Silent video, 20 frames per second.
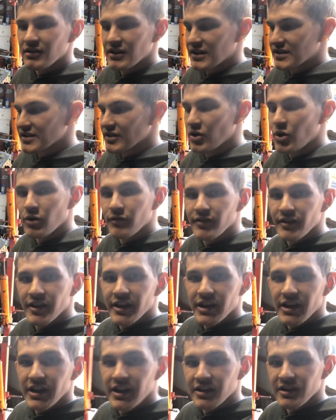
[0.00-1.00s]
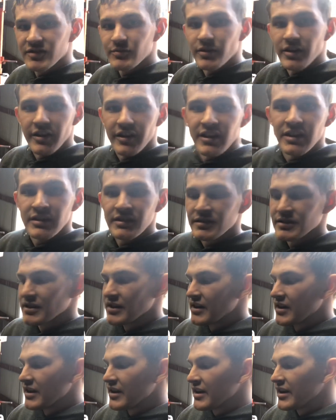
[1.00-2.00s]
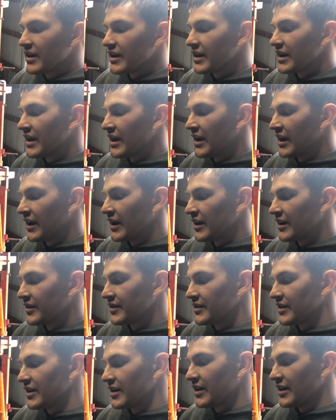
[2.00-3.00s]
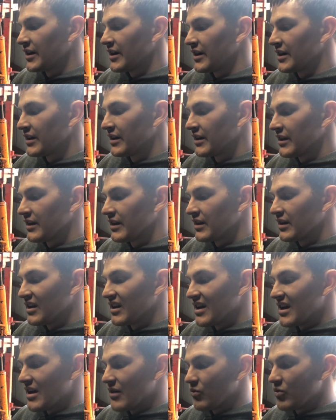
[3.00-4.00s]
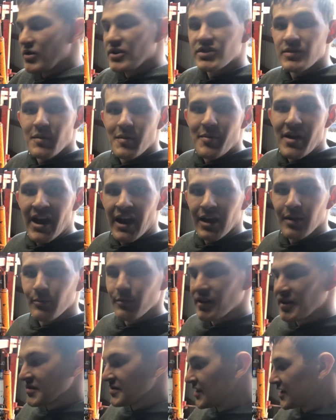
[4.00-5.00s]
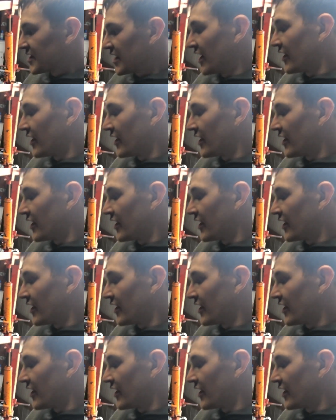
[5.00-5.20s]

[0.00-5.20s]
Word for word: Like I said, hopefully they can get us one of these. And uh, we should be back in business.